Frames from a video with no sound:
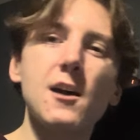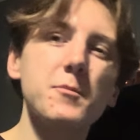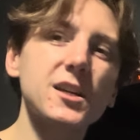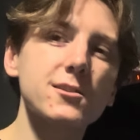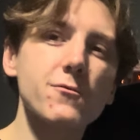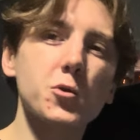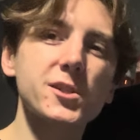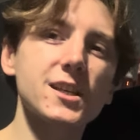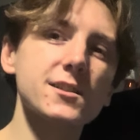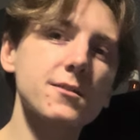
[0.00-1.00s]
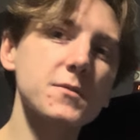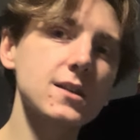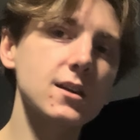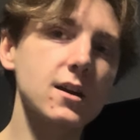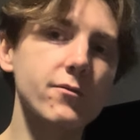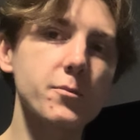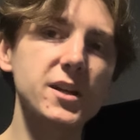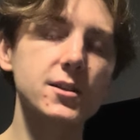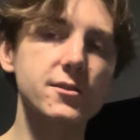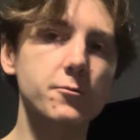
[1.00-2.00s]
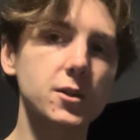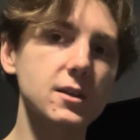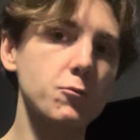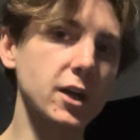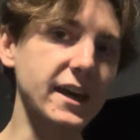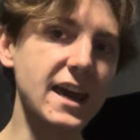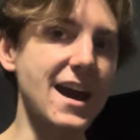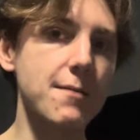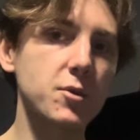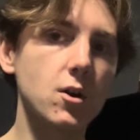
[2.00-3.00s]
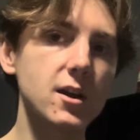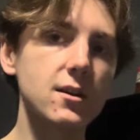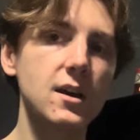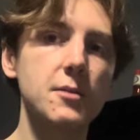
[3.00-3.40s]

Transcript: because of course that's something the government doesn't really want to cap on,